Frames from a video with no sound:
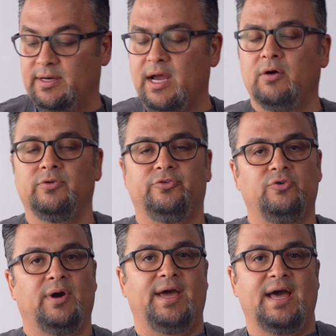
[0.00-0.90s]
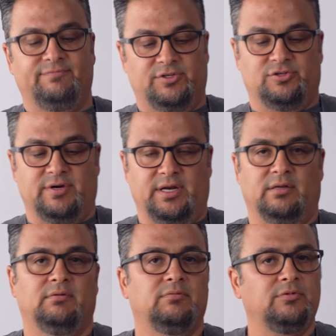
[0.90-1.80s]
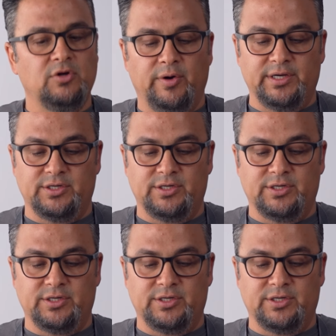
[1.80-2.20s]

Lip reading: Now, do I have to strain it? No, I